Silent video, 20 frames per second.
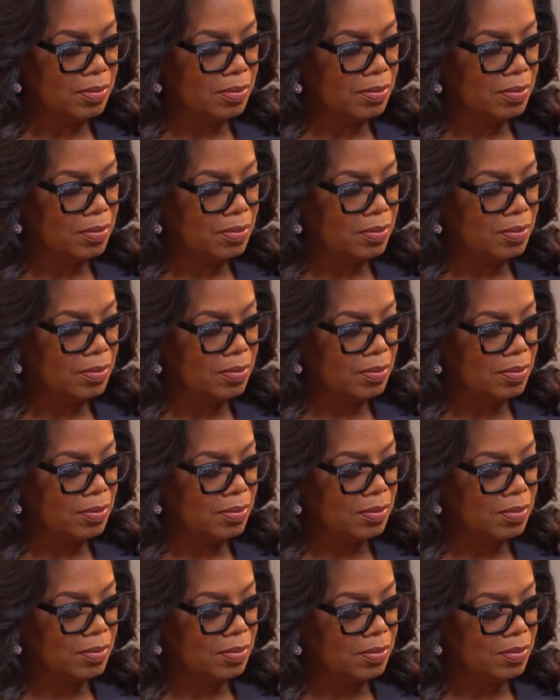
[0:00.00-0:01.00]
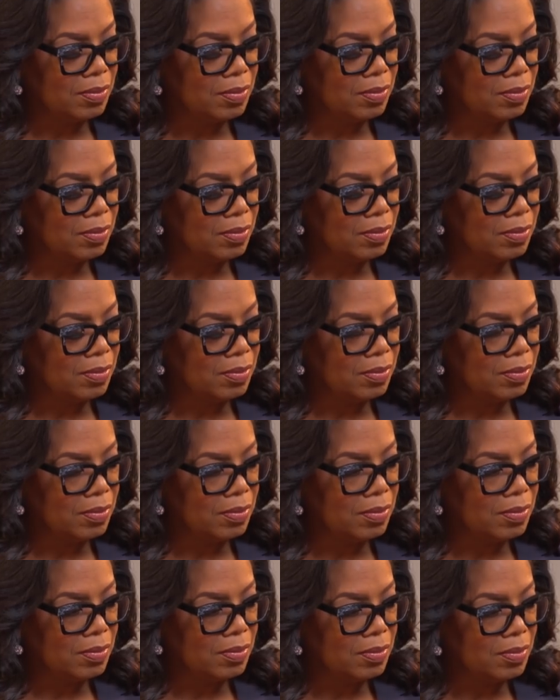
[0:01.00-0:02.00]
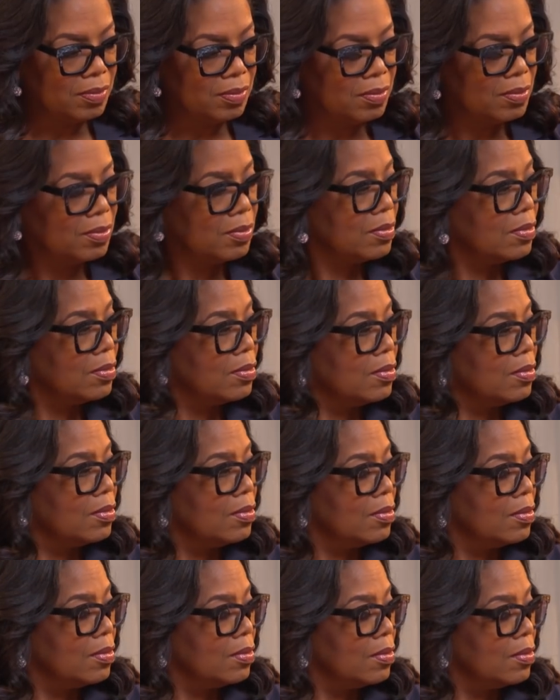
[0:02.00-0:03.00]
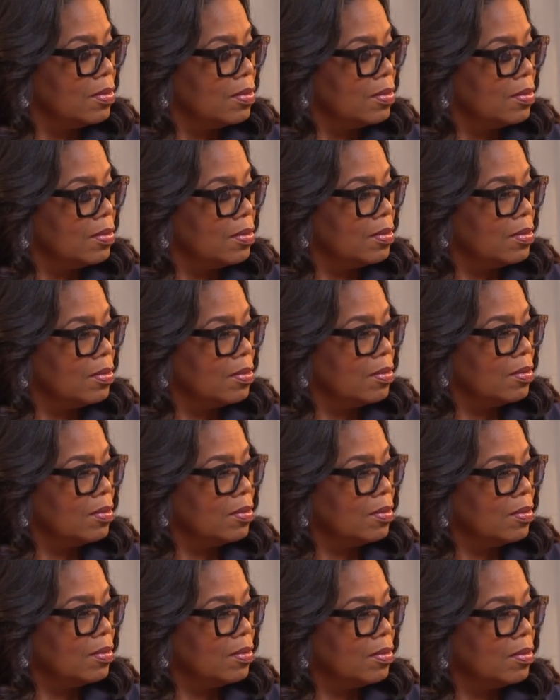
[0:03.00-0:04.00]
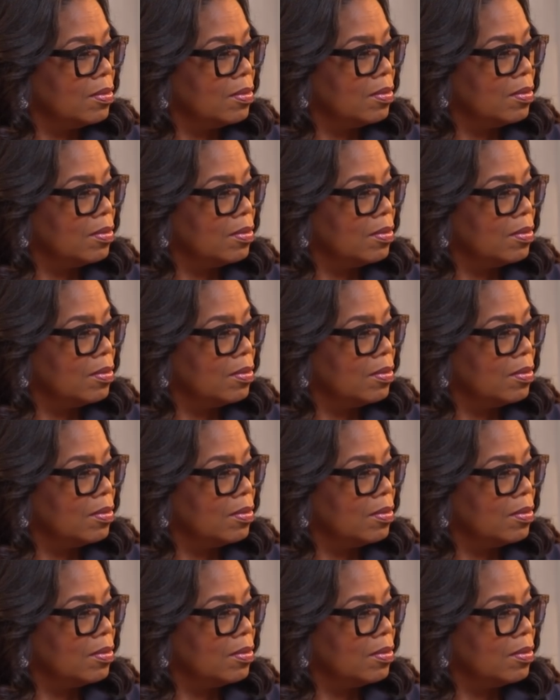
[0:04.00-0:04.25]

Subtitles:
This person isn't speaking.